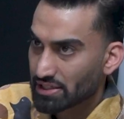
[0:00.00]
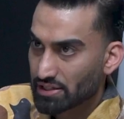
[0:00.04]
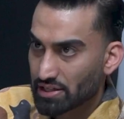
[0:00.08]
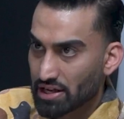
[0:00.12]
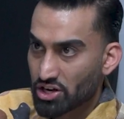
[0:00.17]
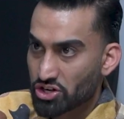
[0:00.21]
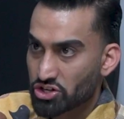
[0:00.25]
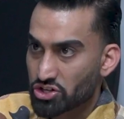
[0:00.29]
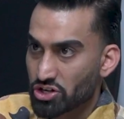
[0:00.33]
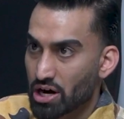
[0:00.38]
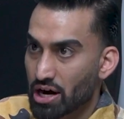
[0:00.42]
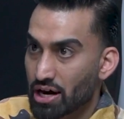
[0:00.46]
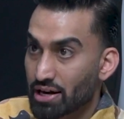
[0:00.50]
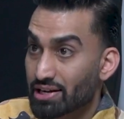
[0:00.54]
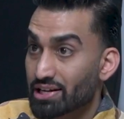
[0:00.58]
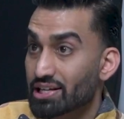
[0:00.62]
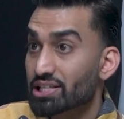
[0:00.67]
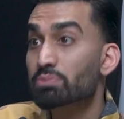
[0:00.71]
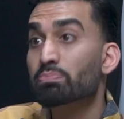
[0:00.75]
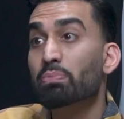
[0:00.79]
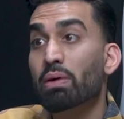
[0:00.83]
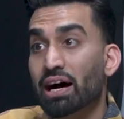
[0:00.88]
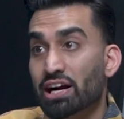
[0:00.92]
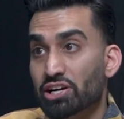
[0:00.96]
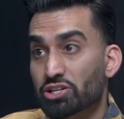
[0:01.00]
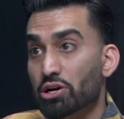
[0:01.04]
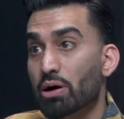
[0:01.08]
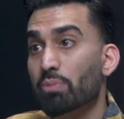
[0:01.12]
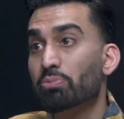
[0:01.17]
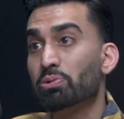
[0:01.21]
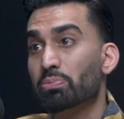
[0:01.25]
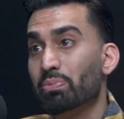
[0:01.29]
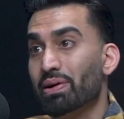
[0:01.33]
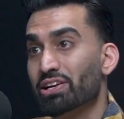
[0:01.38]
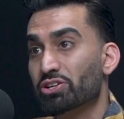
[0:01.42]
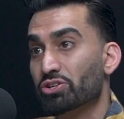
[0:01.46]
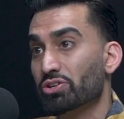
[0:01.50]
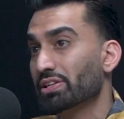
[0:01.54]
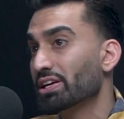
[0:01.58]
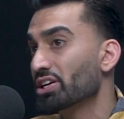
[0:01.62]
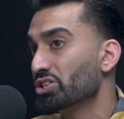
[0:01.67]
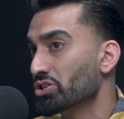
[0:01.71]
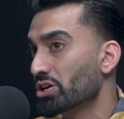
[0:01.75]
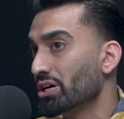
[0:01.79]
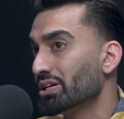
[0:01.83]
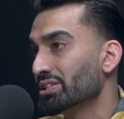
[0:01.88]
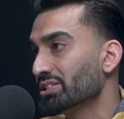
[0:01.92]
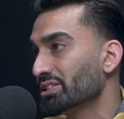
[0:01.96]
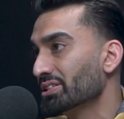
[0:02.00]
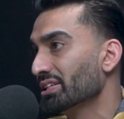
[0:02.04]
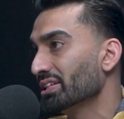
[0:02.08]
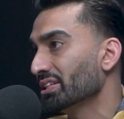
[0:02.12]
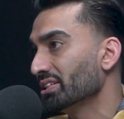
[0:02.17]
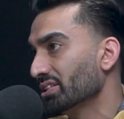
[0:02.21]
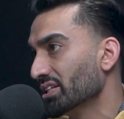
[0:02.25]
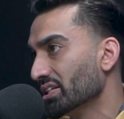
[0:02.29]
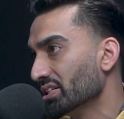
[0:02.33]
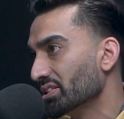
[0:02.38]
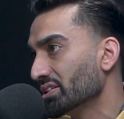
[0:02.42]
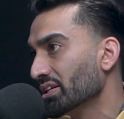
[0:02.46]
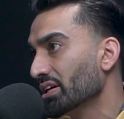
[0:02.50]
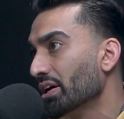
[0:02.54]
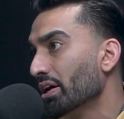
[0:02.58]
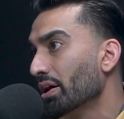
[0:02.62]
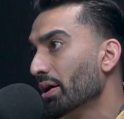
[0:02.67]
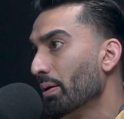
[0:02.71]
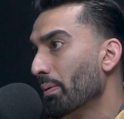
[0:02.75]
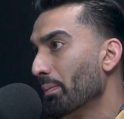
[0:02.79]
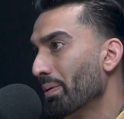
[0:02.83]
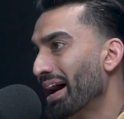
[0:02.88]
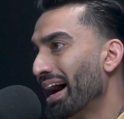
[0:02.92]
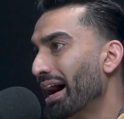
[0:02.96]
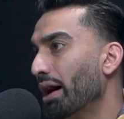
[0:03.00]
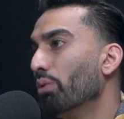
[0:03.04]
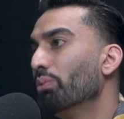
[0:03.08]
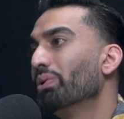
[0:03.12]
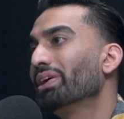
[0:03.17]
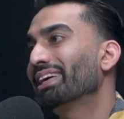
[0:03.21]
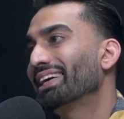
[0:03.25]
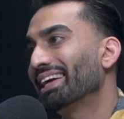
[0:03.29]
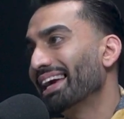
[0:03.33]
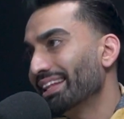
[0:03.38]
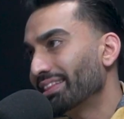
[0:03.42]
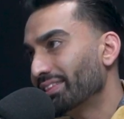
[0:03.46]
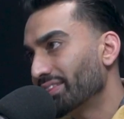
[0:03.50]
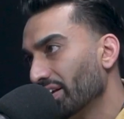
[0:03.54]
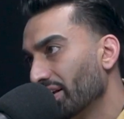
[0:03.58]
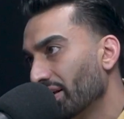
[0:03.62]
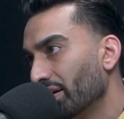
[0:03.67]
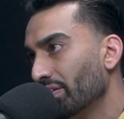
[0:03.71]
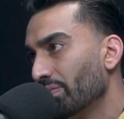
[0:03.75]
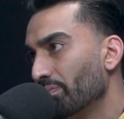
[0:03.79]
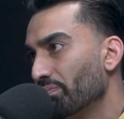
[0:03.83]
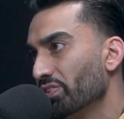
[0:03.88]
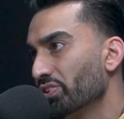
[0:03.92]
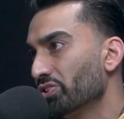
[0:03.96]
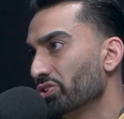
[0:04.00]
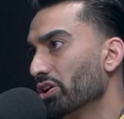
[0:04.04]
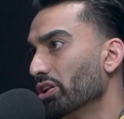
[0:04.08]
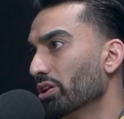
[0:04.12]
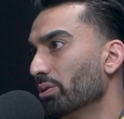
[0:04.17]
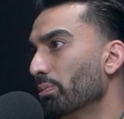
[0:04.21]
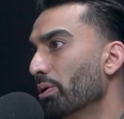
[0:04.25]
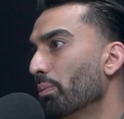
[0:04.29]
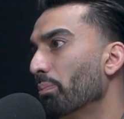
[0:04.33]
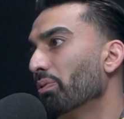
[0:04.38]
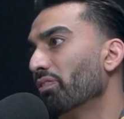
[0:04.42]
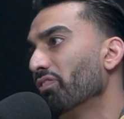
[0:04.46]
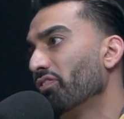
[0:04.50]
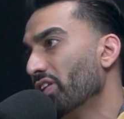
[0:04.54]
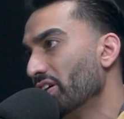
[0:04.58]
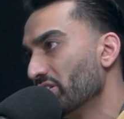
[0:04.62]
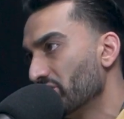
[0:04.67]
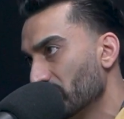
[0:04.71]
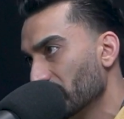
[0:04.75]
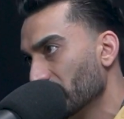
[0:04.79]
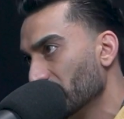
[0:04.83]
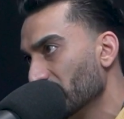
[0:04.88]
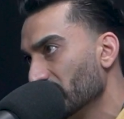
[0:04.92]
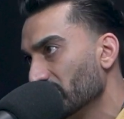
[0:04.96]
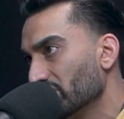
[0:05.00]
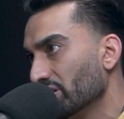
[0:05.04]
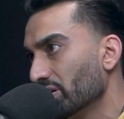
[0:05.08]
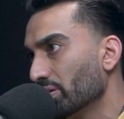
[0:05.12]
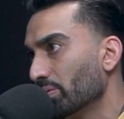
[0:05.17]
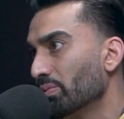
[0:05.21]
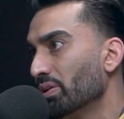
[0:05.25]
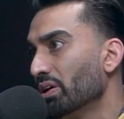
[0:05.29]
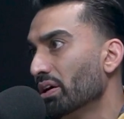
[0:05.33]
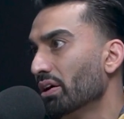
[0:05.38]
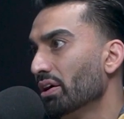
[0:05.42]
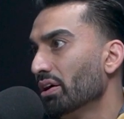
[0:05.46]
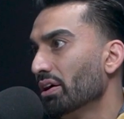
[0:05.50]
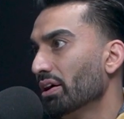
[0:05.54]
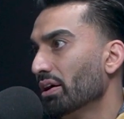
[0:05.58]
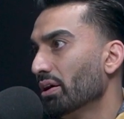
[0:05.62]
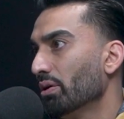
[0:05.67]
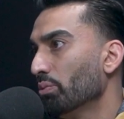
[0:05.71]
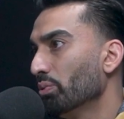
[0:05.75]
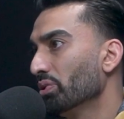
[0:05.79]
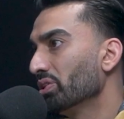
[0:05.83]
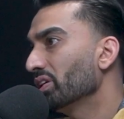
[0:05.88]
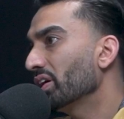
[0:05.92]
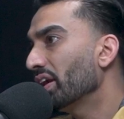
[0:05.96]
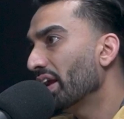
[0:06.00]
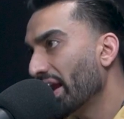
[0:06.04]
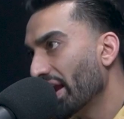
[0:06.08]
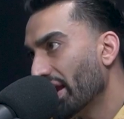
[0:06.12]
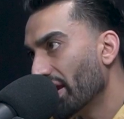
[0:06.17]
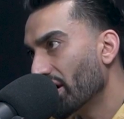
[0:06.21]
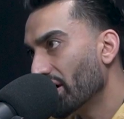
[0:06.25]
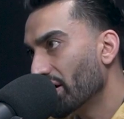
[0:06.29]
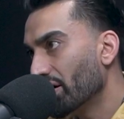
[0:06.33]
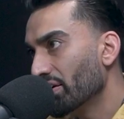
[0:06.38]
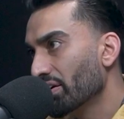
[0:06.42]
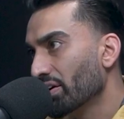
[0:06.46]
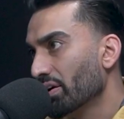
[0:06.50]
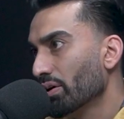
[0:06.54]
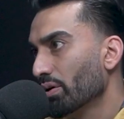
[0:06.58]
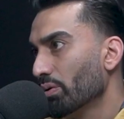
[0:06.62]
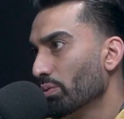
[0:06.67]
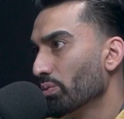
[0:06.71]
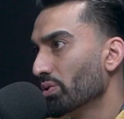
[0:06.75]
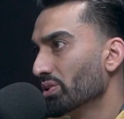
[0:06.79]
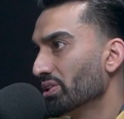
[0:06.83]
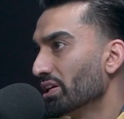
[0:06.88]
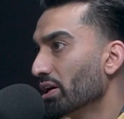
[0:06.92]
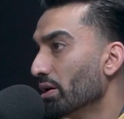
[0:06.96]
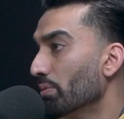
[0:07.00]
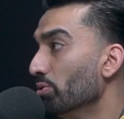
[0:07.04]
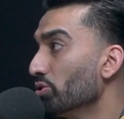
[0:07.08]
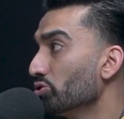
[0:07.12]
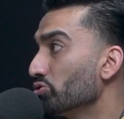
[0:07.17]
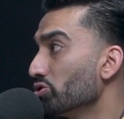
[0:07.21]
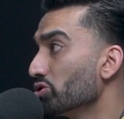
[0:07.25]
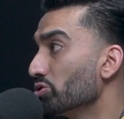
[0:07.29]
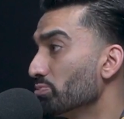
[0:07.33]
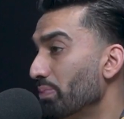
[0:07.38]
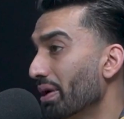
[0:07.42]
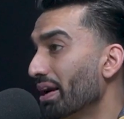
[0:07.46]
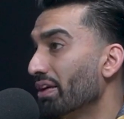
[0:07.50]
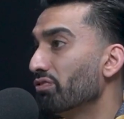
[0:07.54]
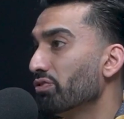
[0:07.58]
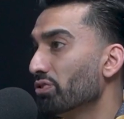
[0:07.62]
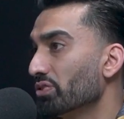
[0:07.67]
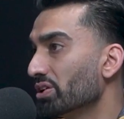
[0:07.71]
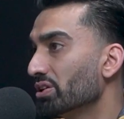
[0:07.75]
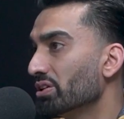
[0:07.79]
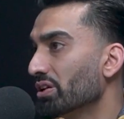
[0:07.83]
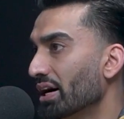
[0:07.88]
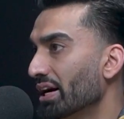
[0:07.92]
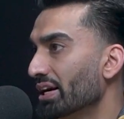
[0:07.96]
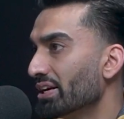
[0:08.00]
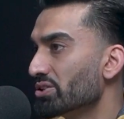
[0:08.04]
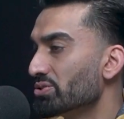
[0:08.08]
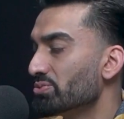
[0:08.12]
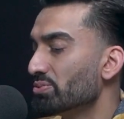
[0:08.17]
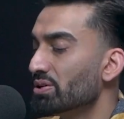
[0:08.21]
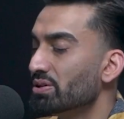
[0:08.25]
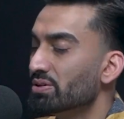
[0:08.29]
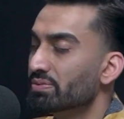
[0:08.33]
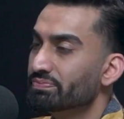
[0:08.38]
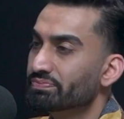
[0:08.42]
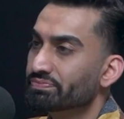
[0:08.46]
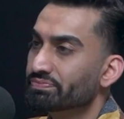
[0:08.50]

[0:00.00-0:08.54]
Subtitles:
that shot, it's my job to make sure that shot doesn't exist. How we get there is all about professionalism, with care, with the utmost respect for the client as well.